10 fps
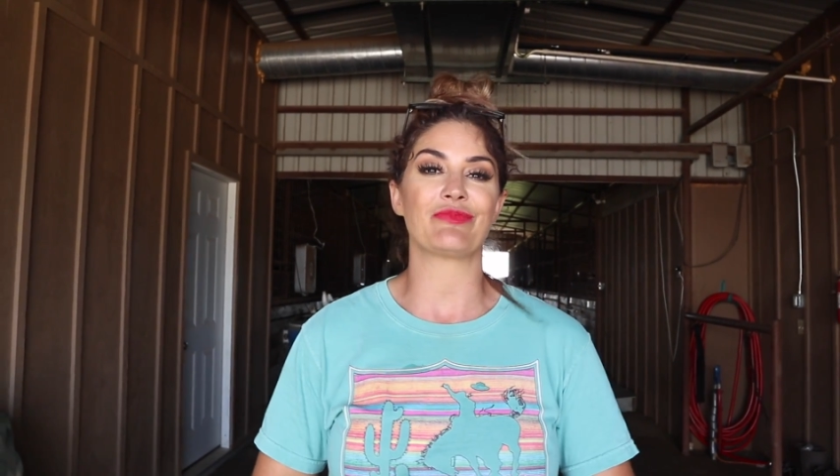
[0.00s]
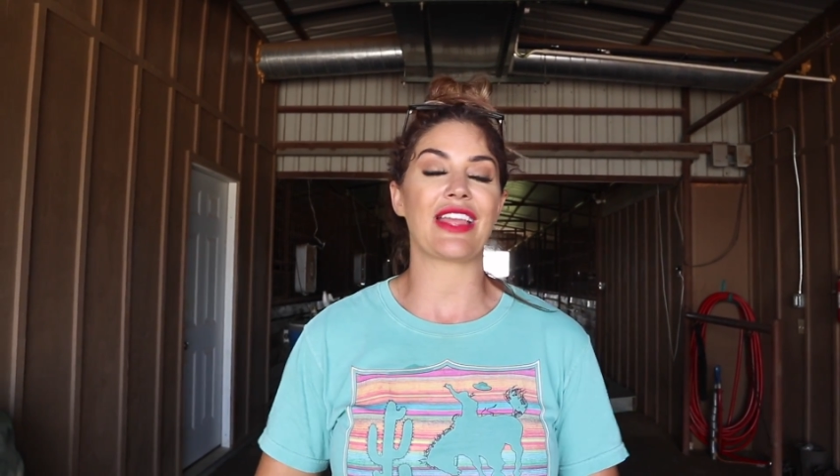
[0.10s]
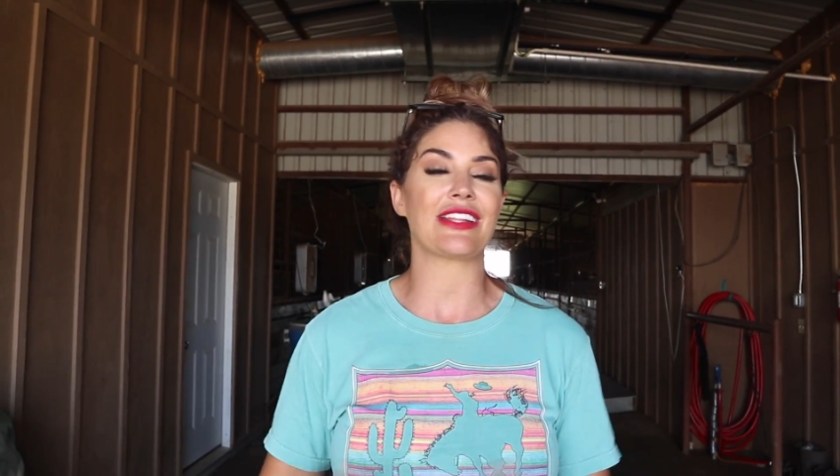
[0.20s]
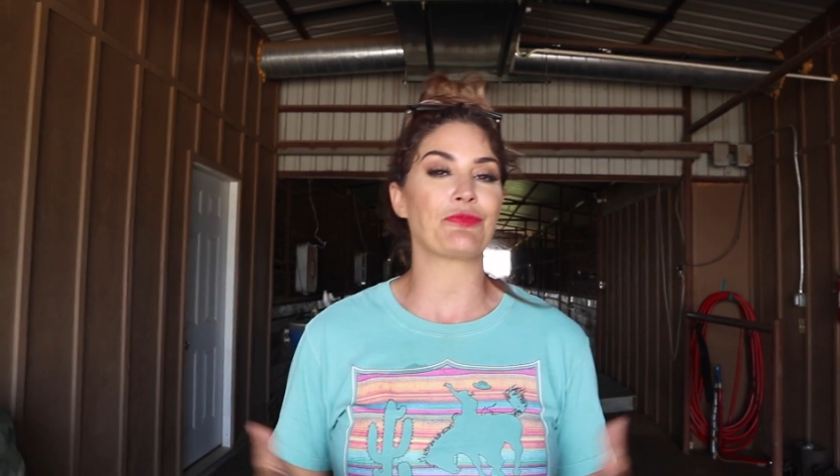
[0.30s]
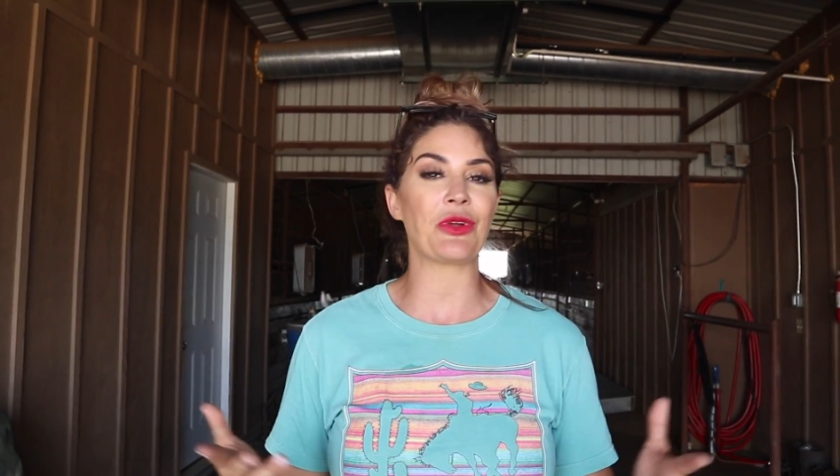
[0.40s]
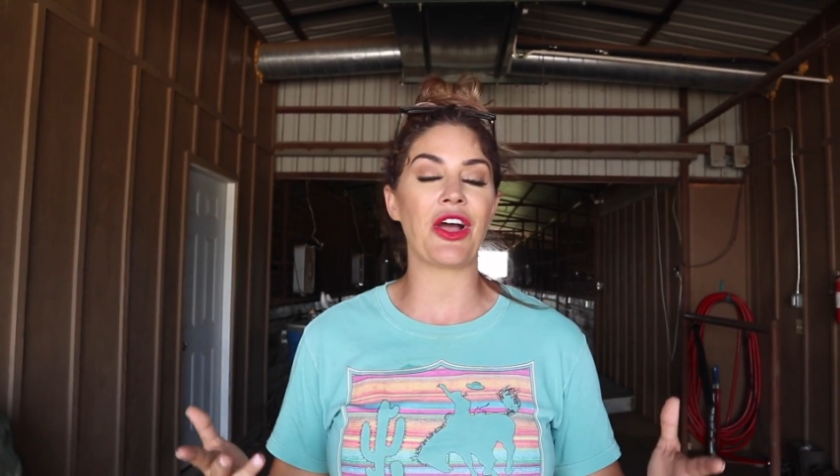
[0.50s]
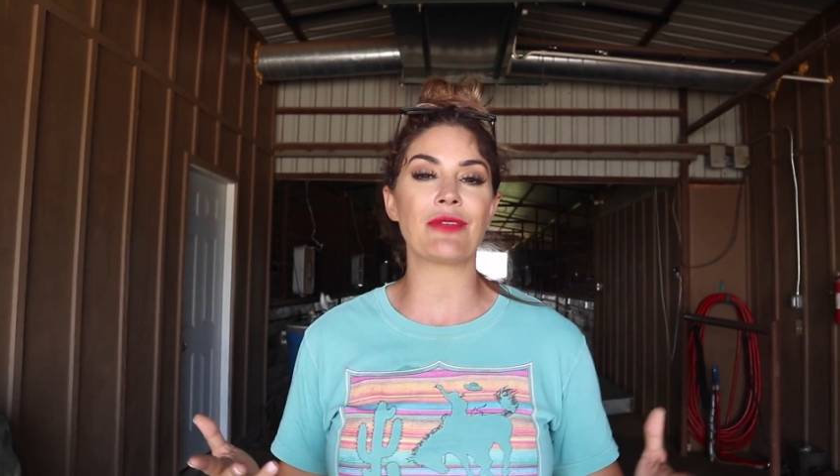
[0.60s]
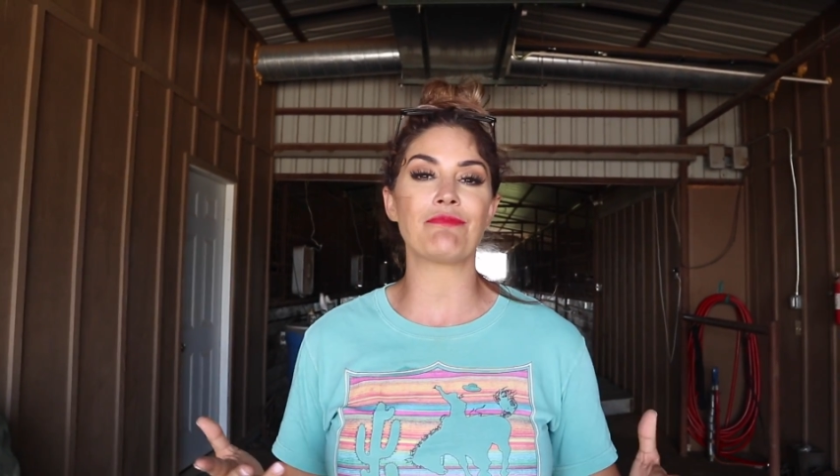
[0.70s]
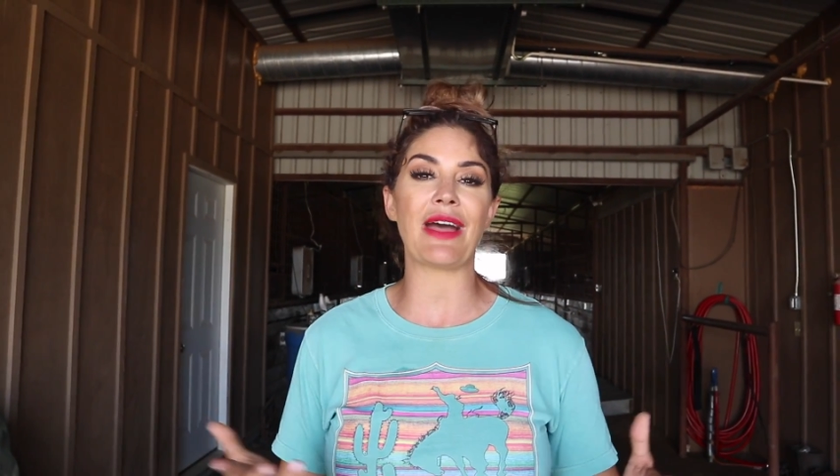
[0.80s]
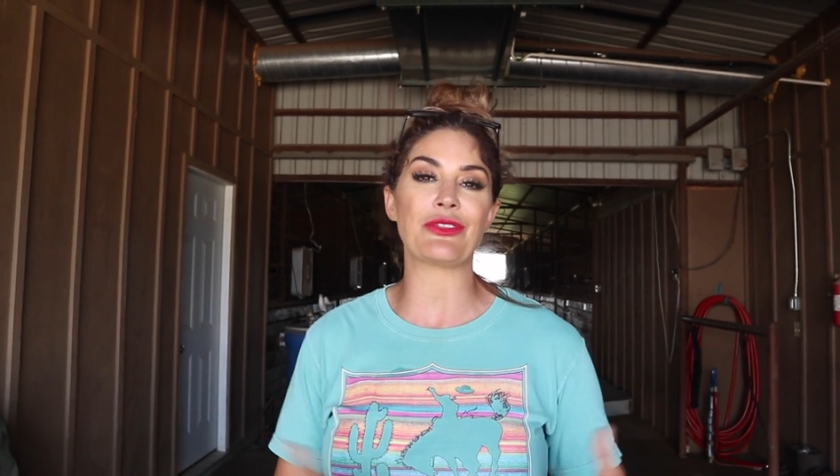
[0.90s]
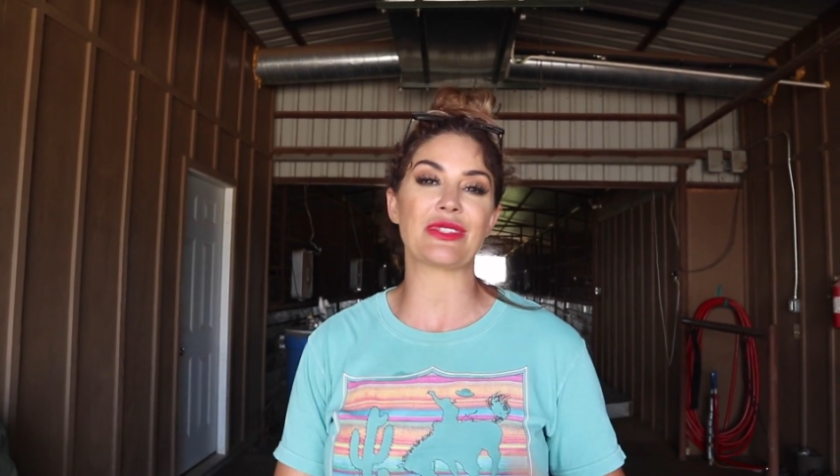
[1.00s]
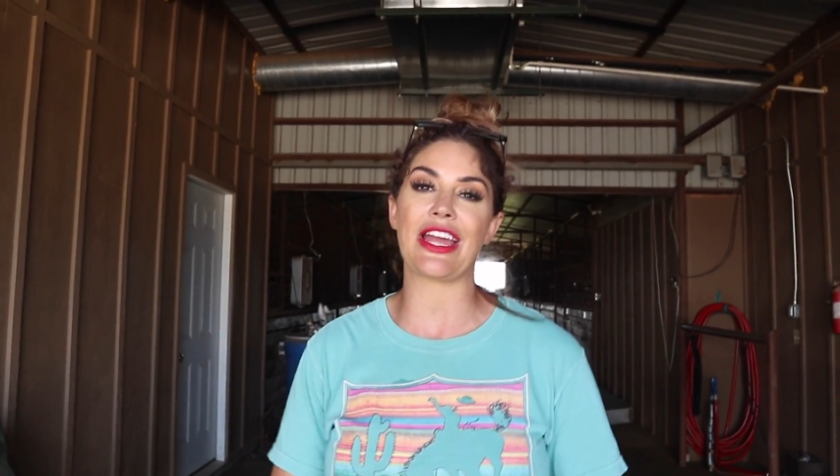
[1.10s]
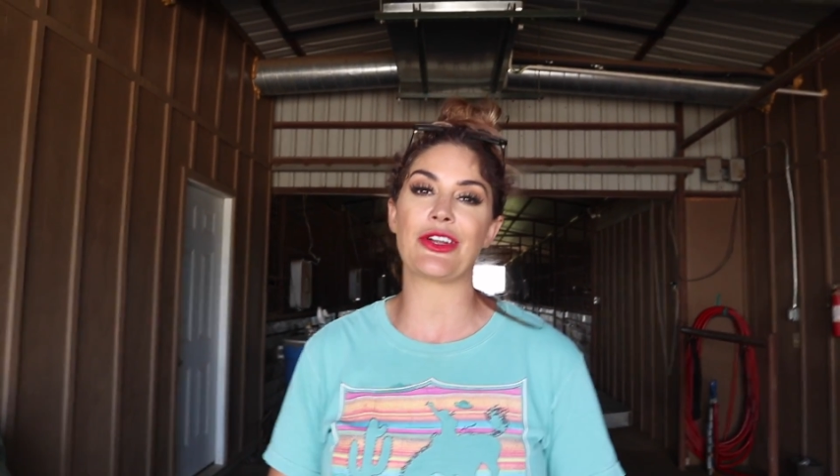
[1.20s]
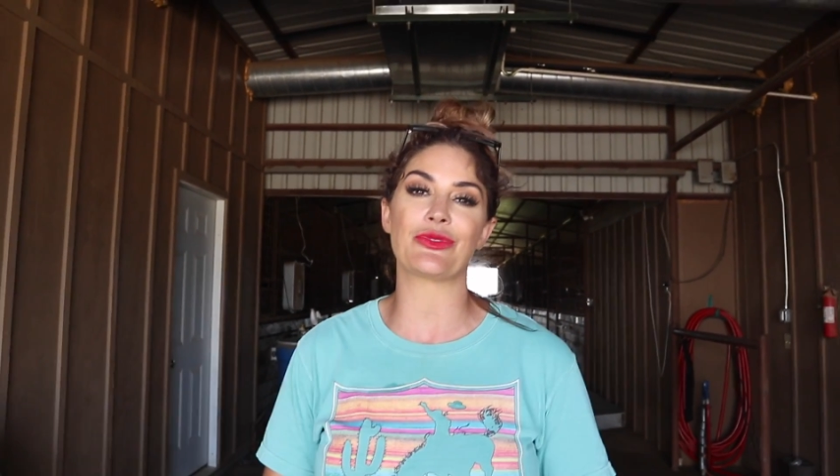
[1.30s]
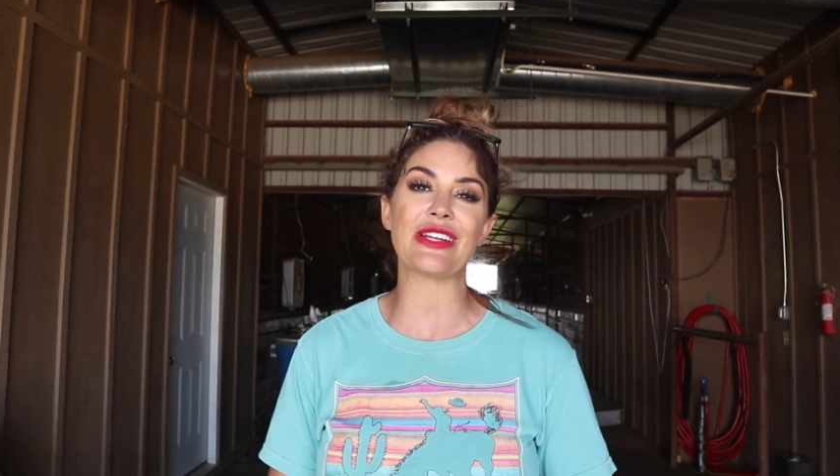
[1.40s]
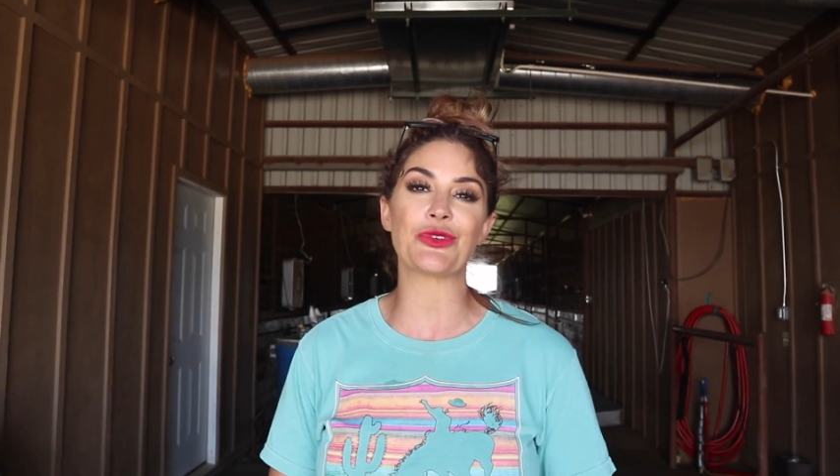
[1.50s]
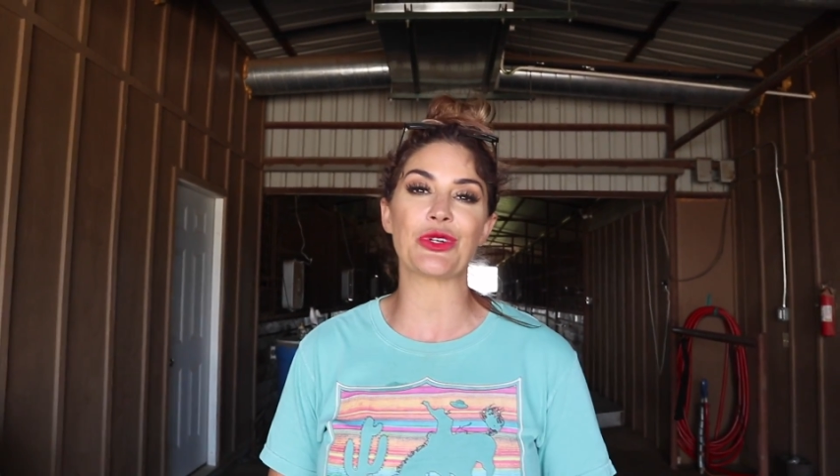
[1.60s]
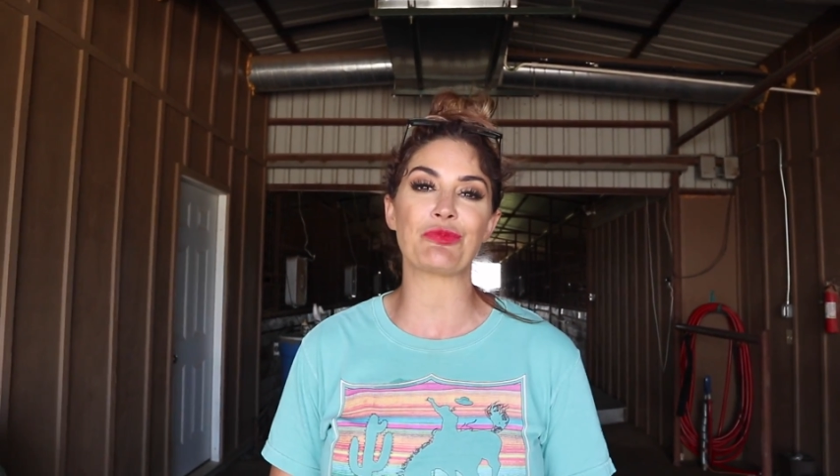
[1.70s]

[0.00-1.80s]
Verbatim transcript: That's put on by the Retired Racehorse